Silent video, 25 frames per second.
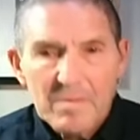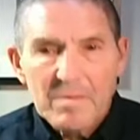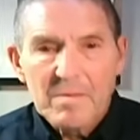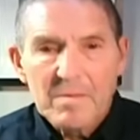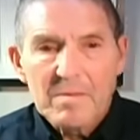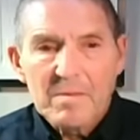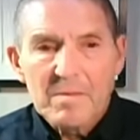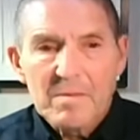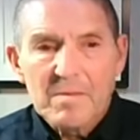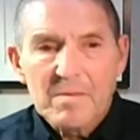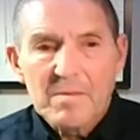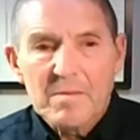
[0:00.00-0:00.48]

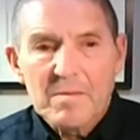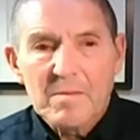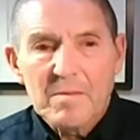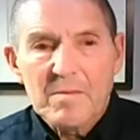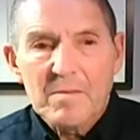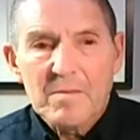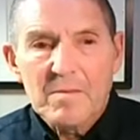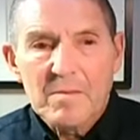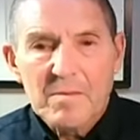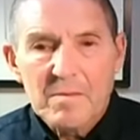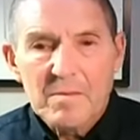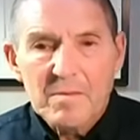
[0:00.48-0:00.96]

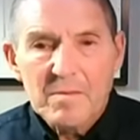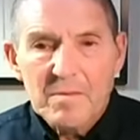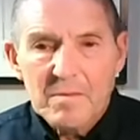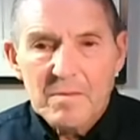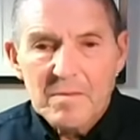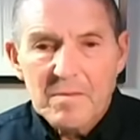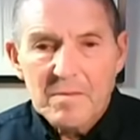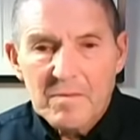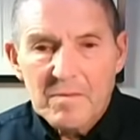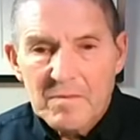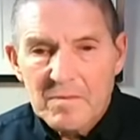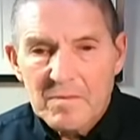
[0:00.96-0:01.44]

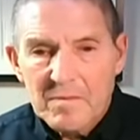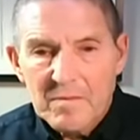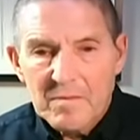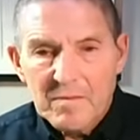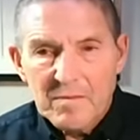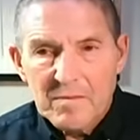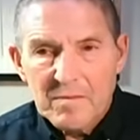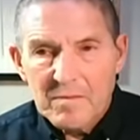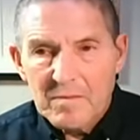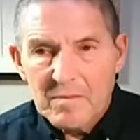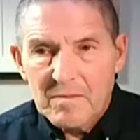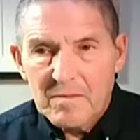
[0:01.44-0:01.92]

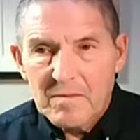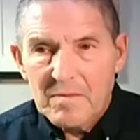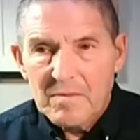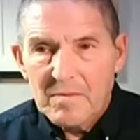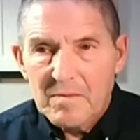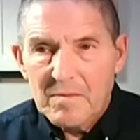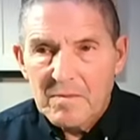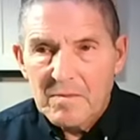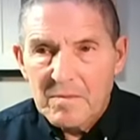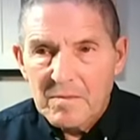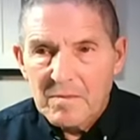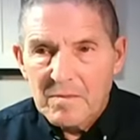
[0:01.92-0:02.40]

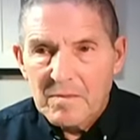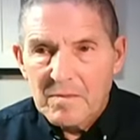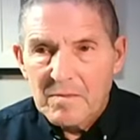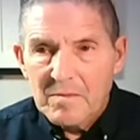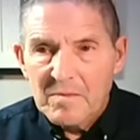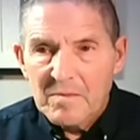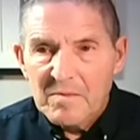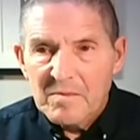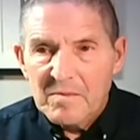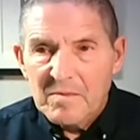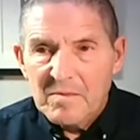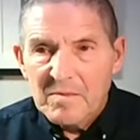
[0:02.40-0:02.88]

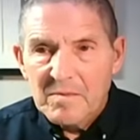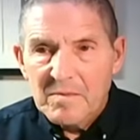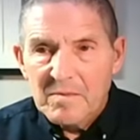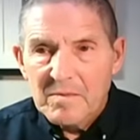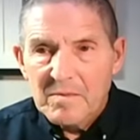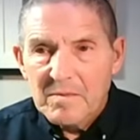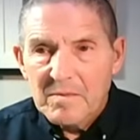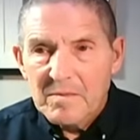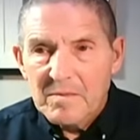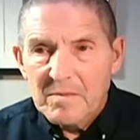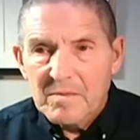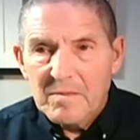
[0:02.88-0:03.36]

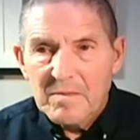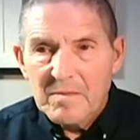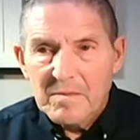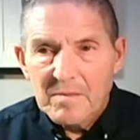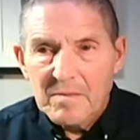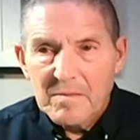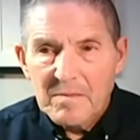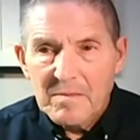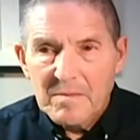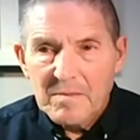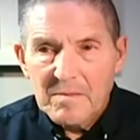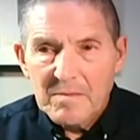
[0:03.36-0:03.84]

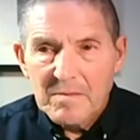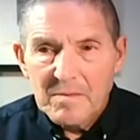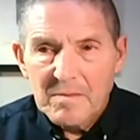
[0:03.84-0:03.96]
No words are spoken by the person on screen.